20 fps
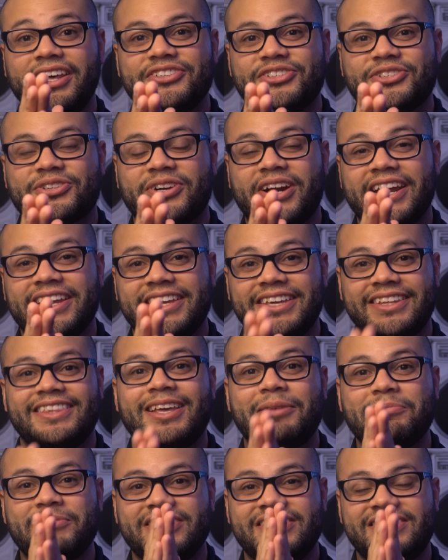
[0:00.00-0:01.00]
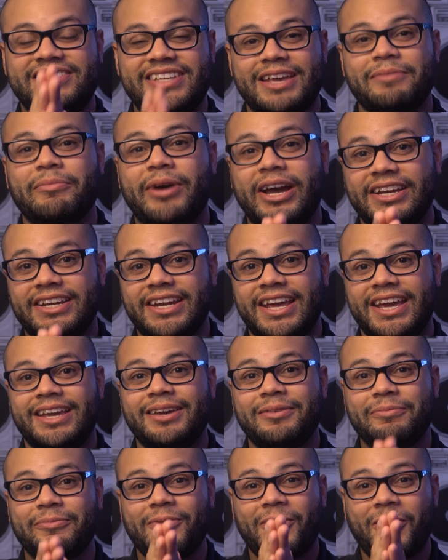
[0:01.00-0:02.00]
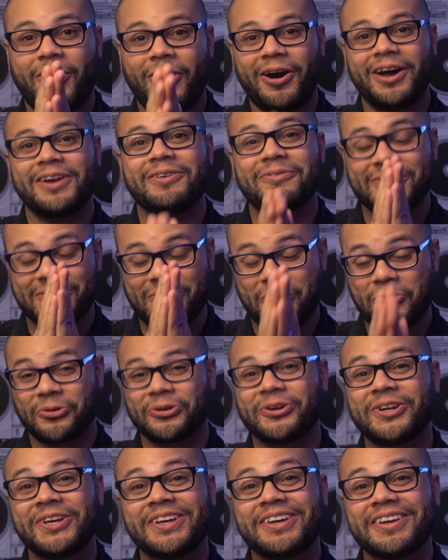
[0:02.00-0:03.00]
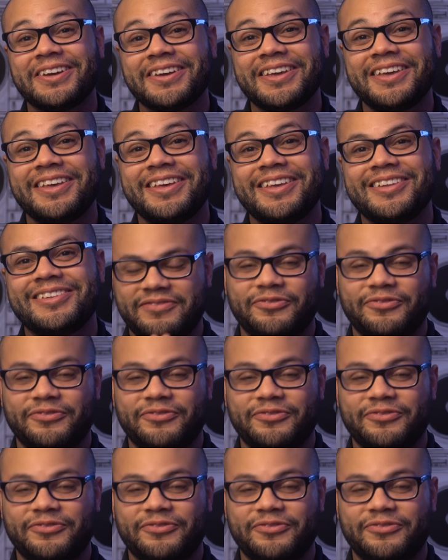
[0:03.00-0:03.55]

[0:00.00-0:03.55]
just try and get them to say my name on recording.